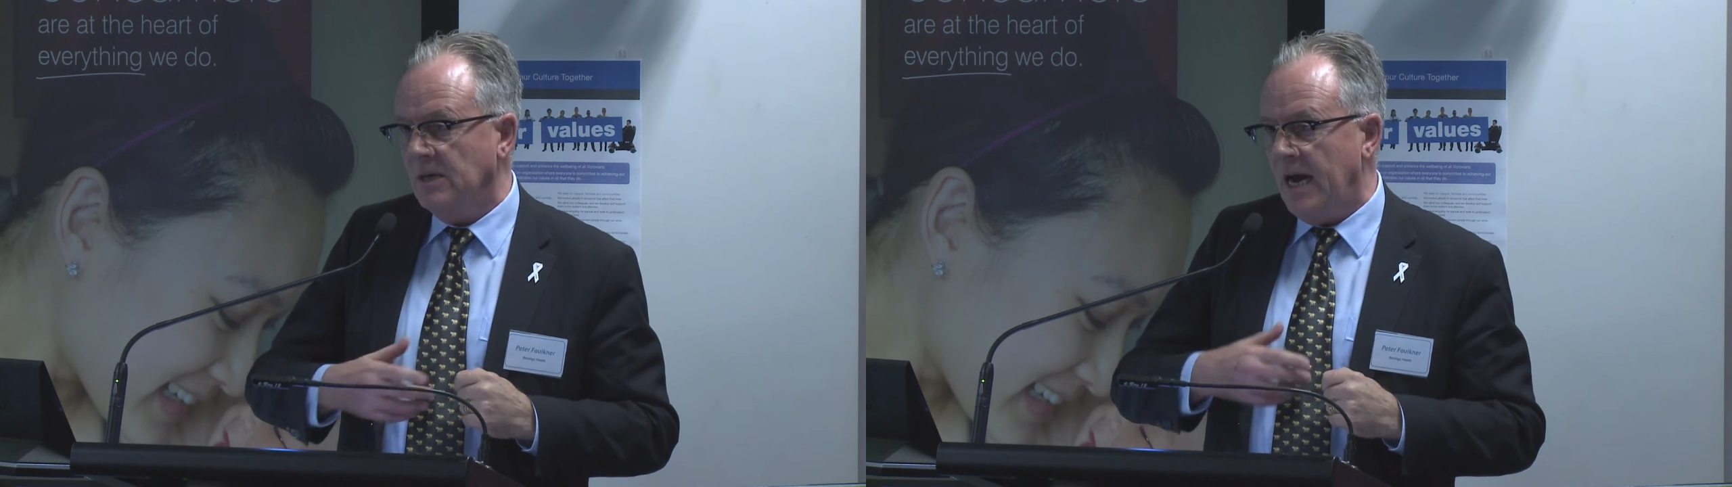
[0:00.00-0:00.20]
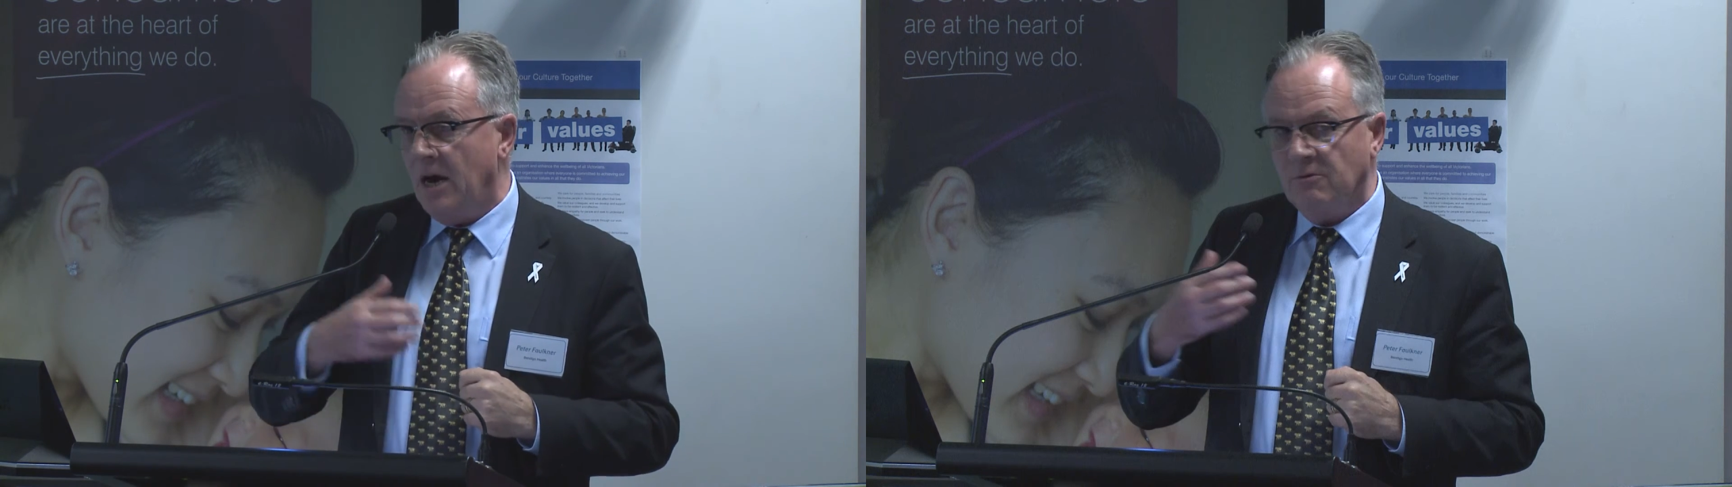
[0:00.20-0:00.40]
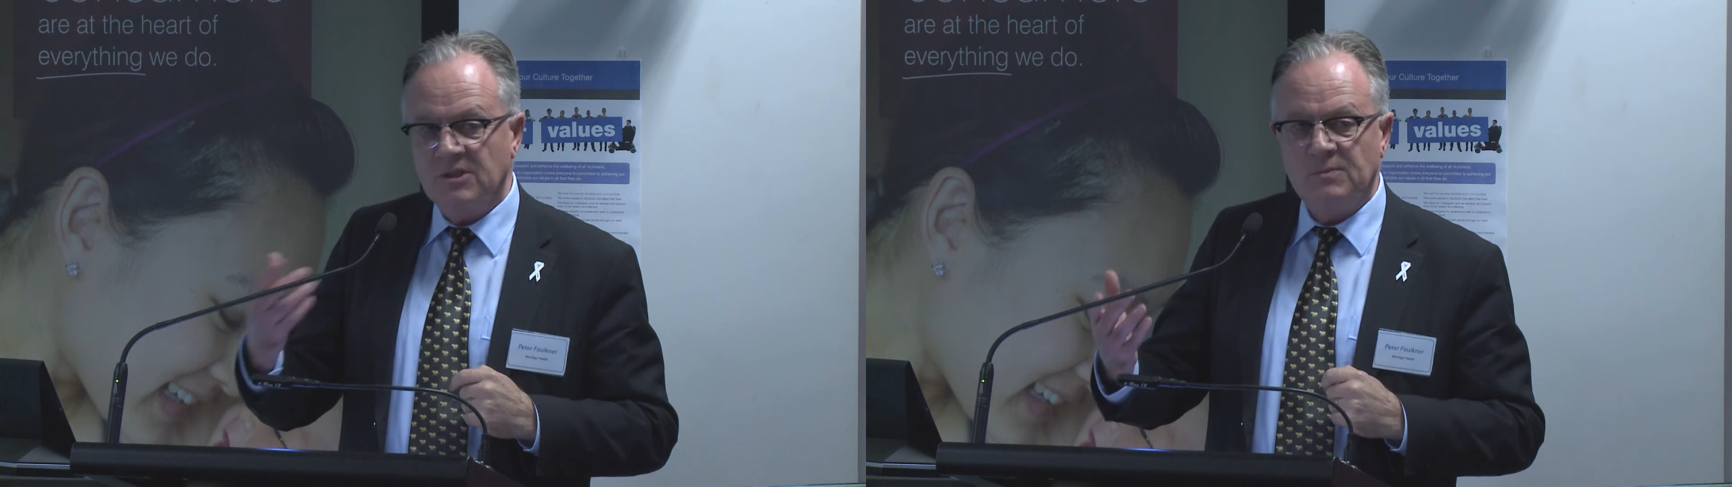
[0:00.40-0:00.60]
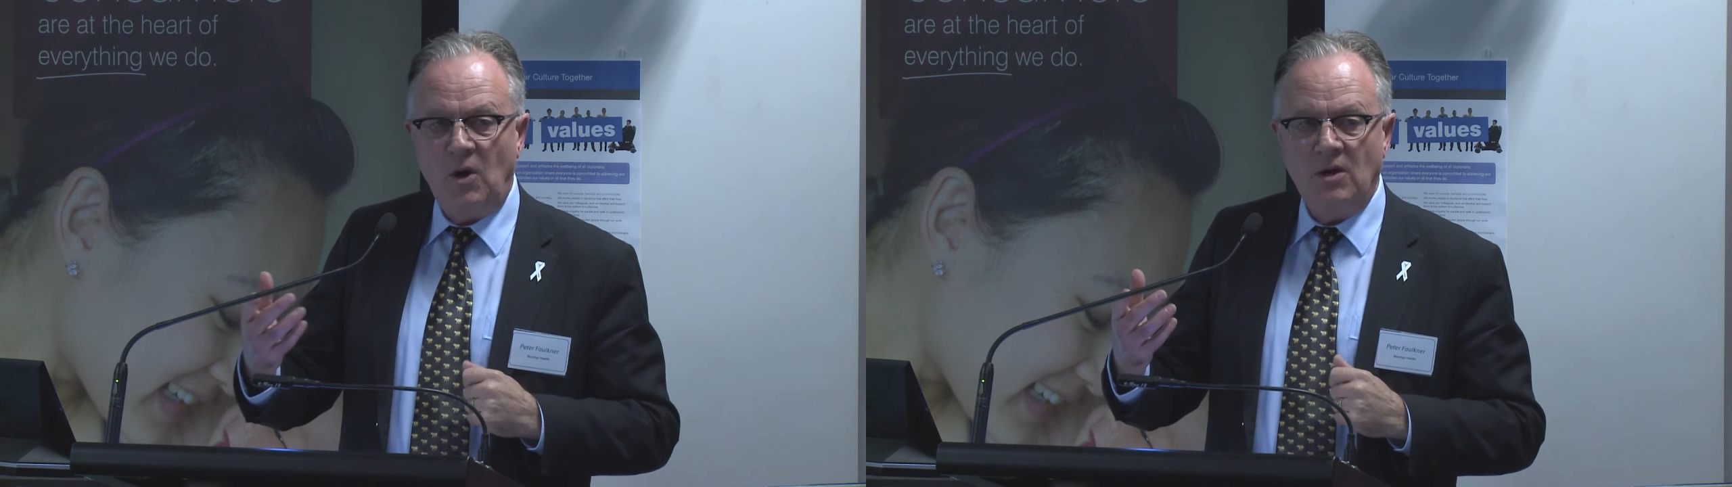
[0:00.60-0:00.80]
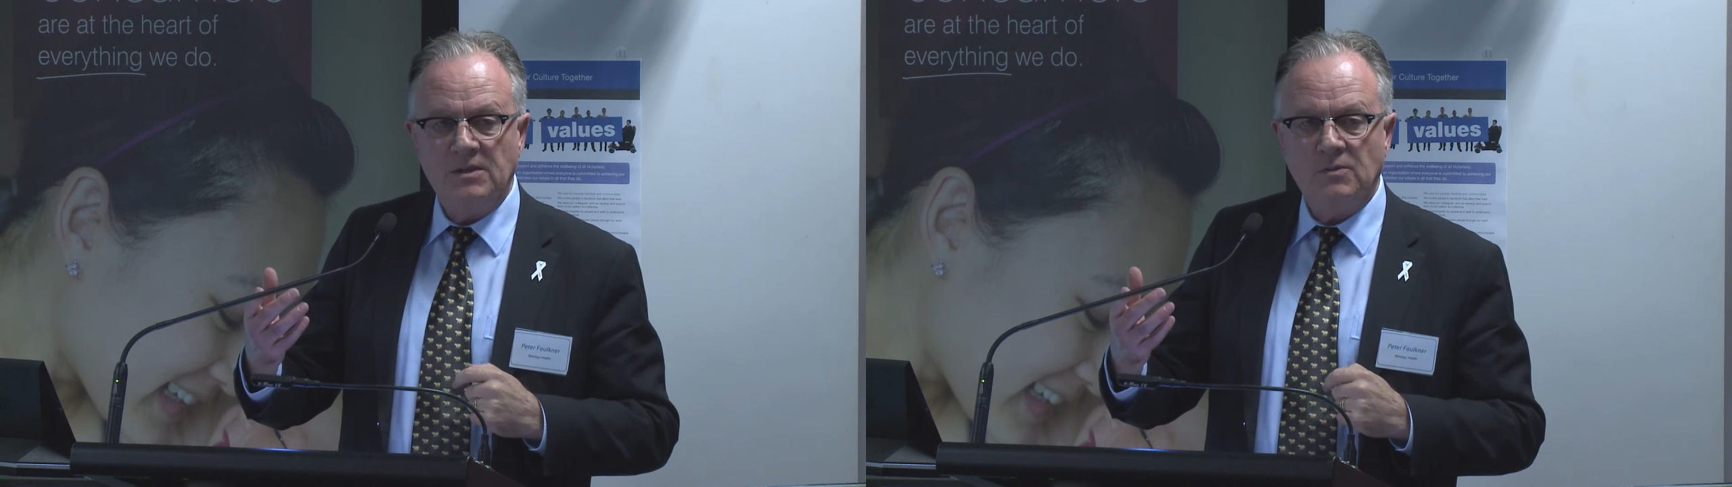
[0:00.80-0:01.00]
our
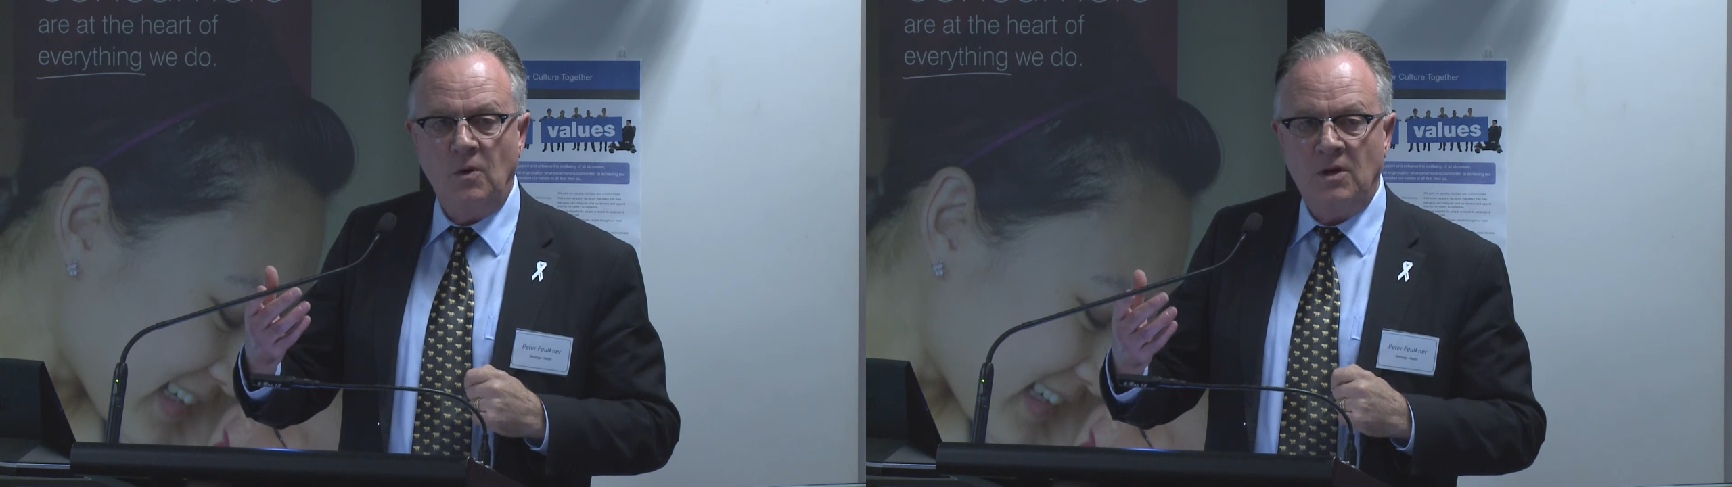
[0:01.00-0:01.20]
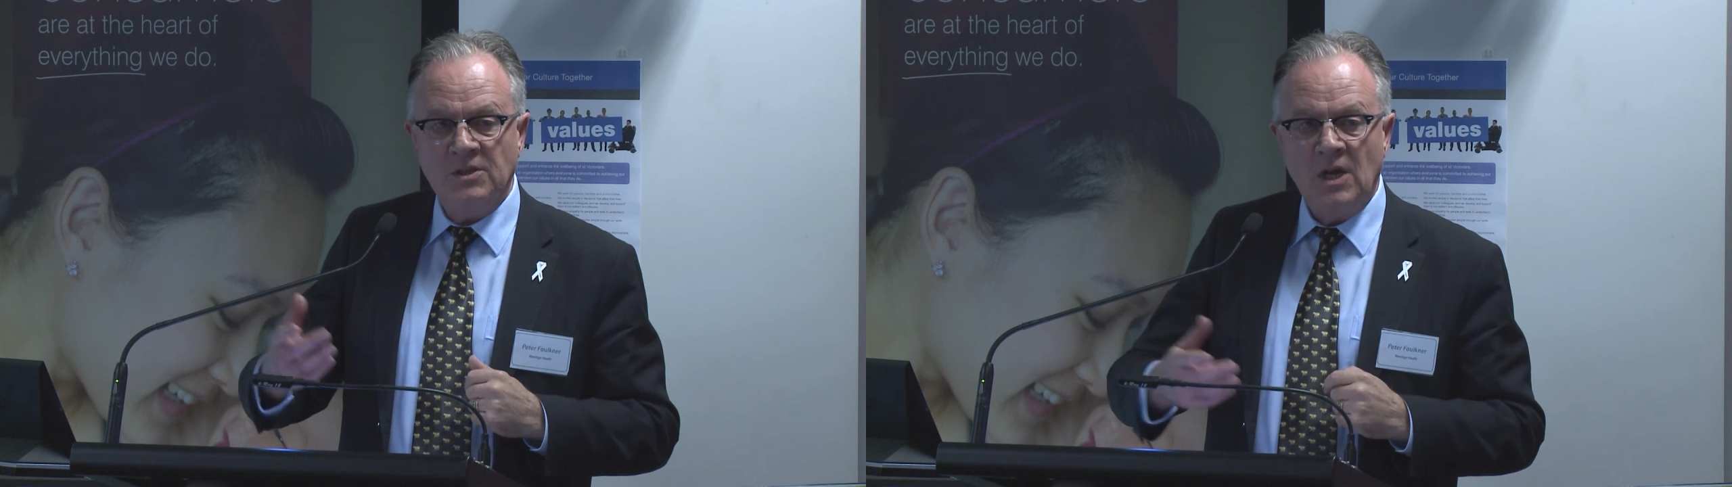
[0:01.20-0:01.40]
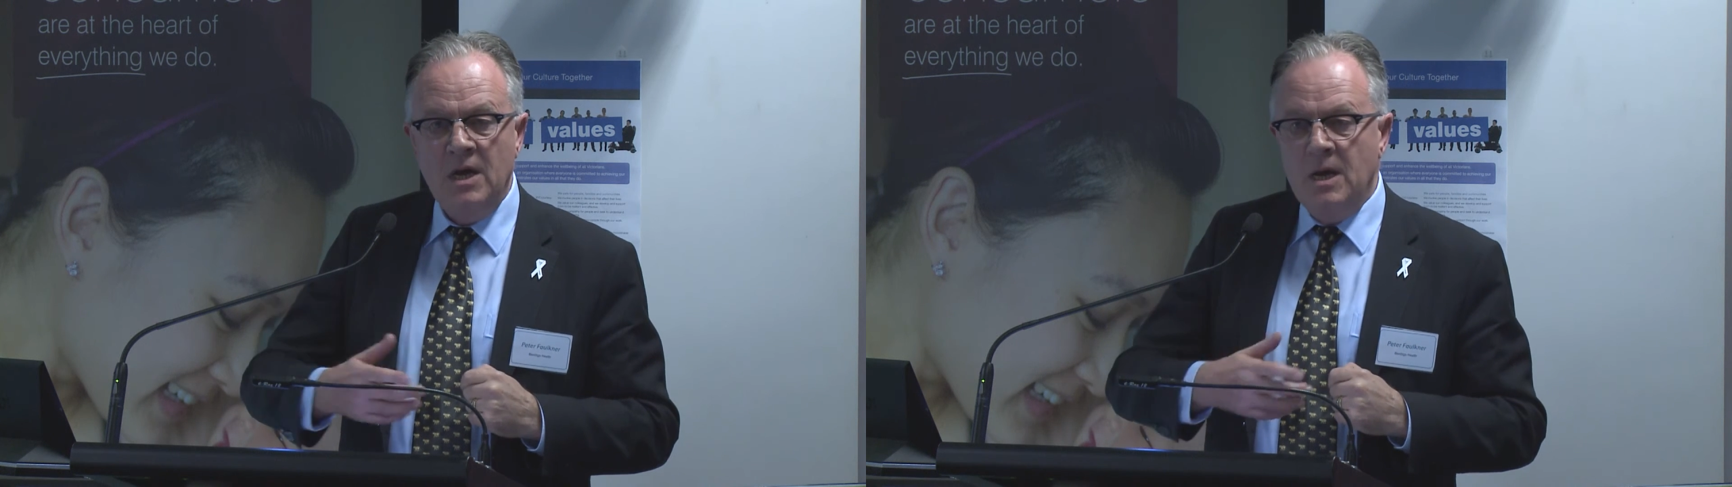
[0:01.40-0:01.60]
response was